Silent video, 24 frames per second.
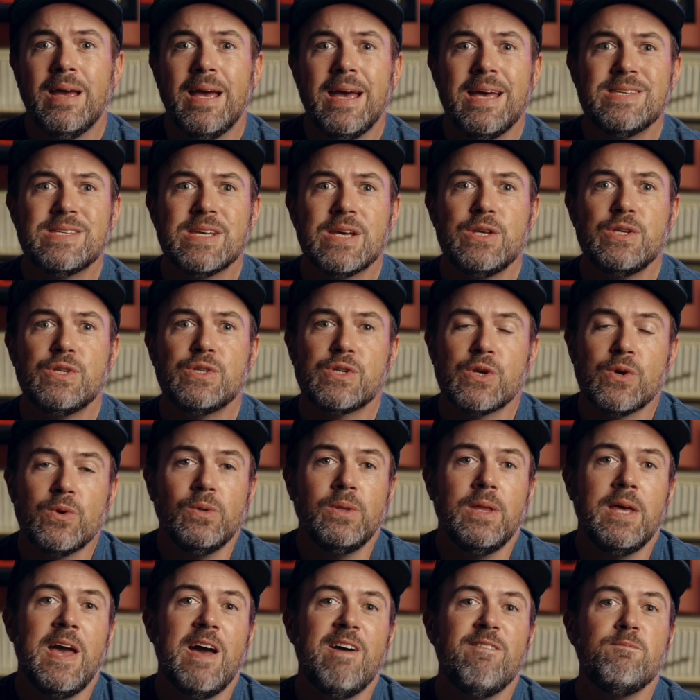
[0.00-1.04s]
as I
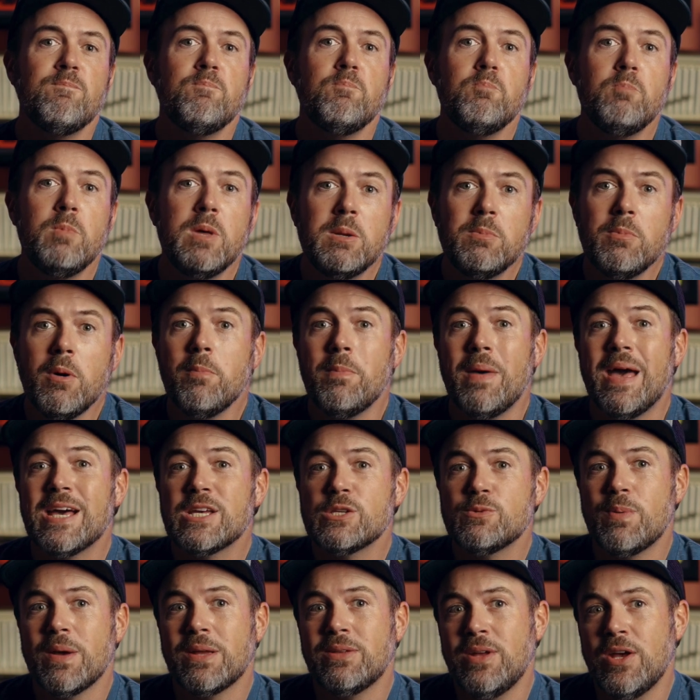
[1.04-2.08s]
certainly have minimum
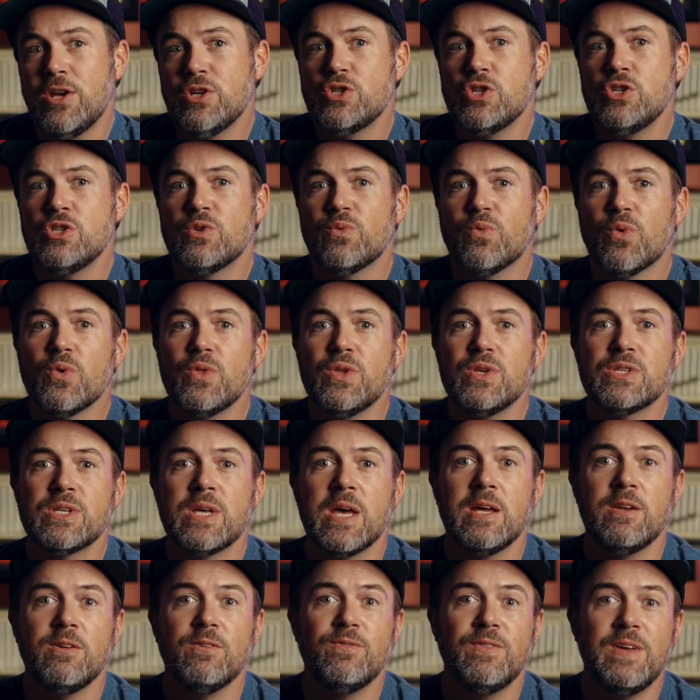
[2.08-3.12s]
expectations for this
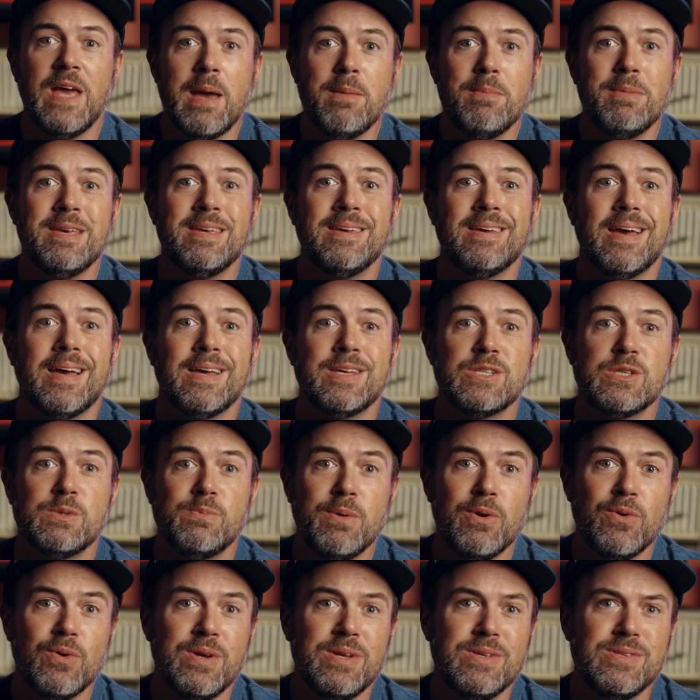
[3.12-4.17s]
kind of gaming
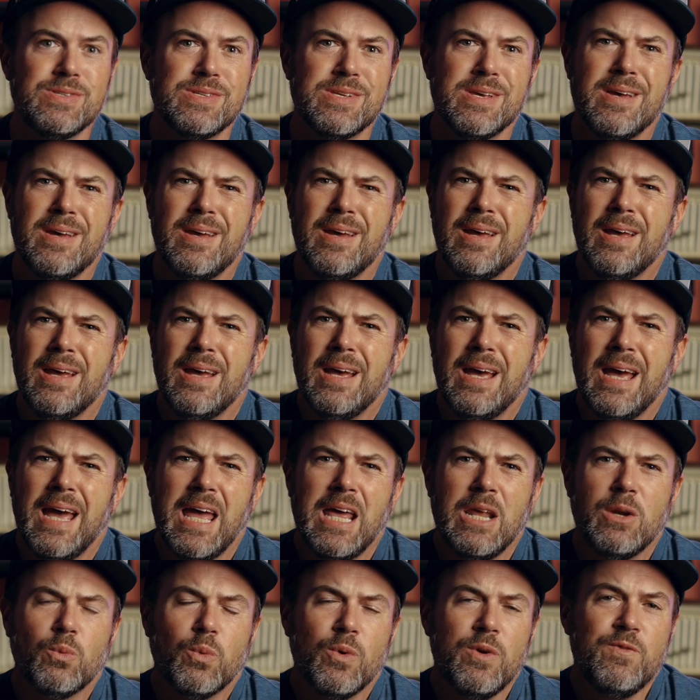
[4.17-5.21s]
experience,
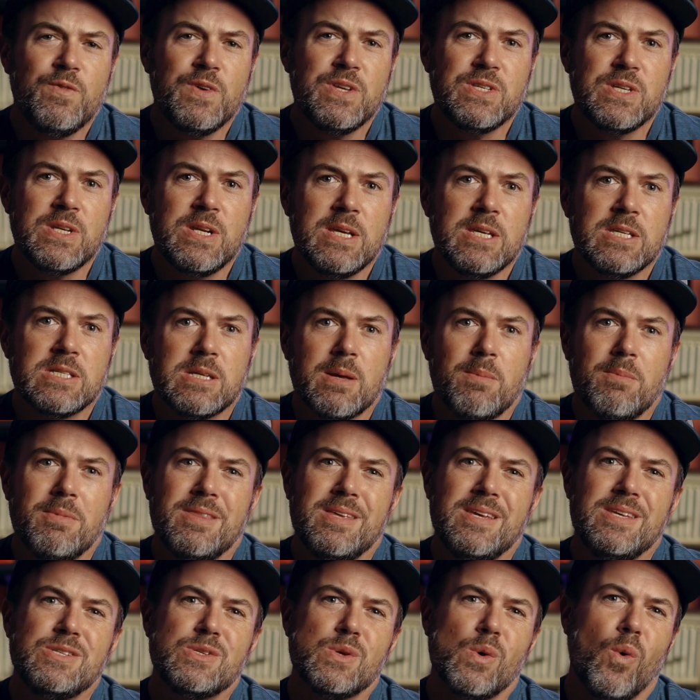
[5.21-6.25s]
and revisiting some of
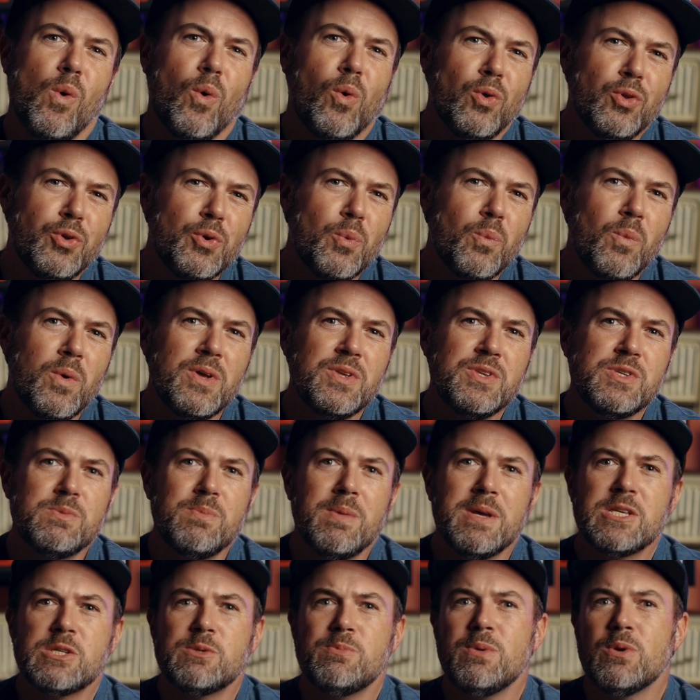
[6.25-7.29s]
these older ones
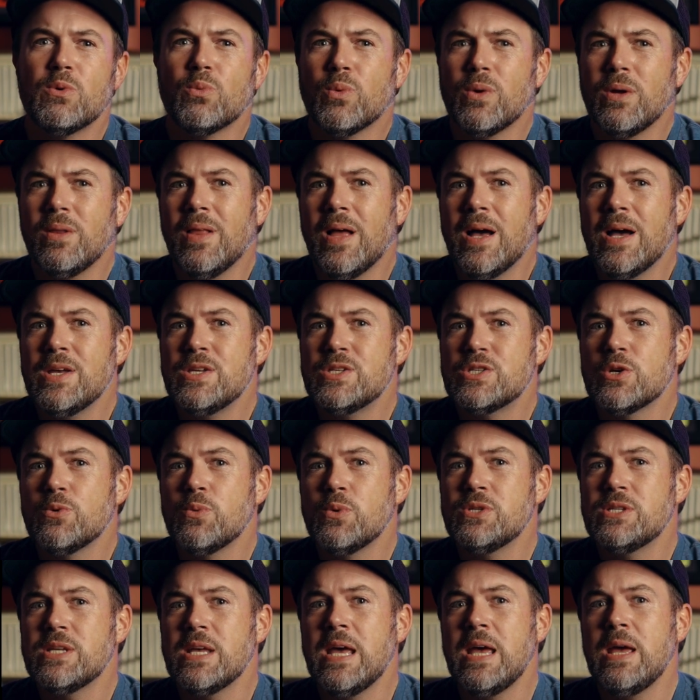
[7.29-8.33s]
makes me realize there
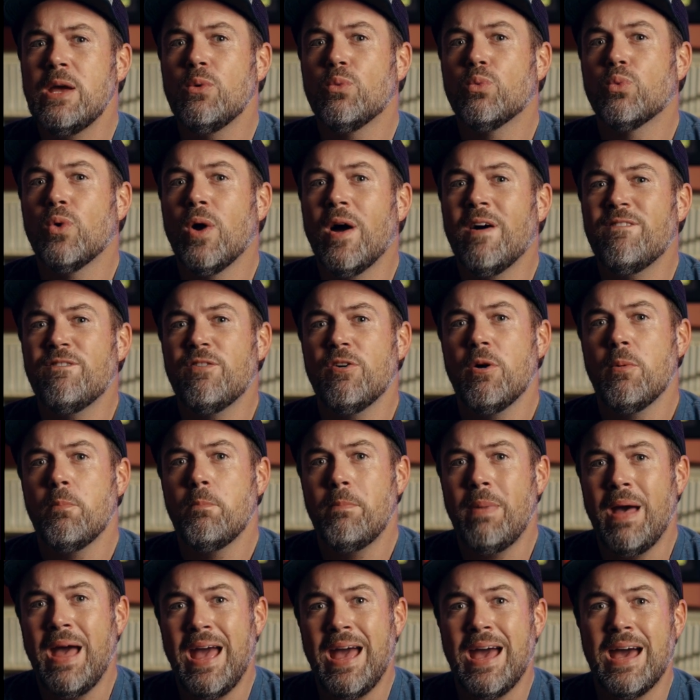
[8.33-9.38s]
was a rough
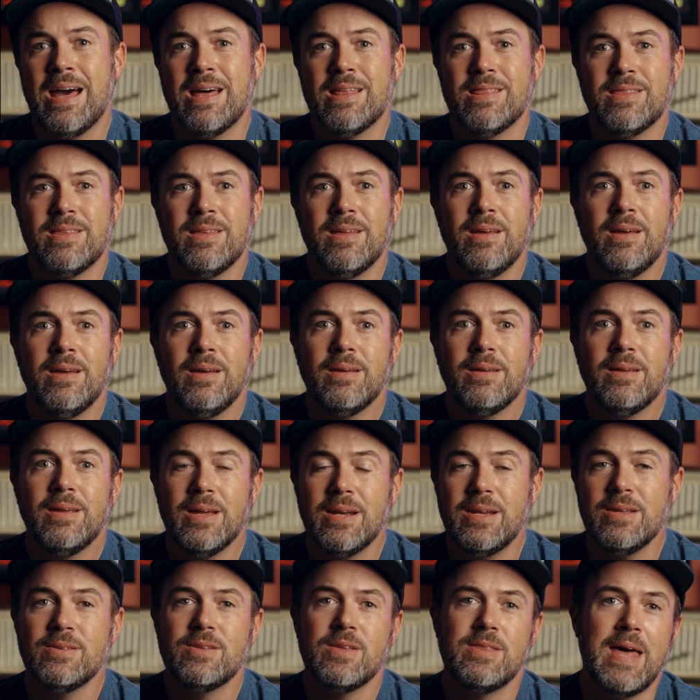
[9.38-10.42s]
path
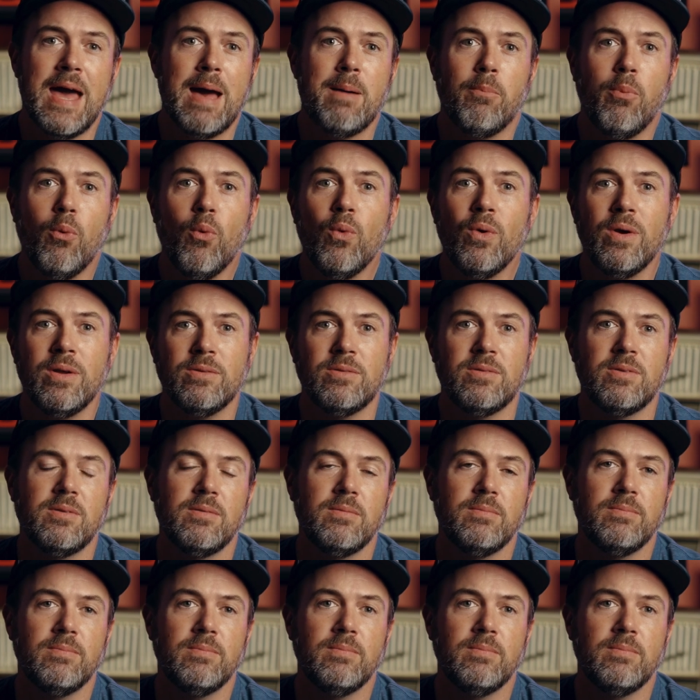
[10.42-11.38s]
getting to that point.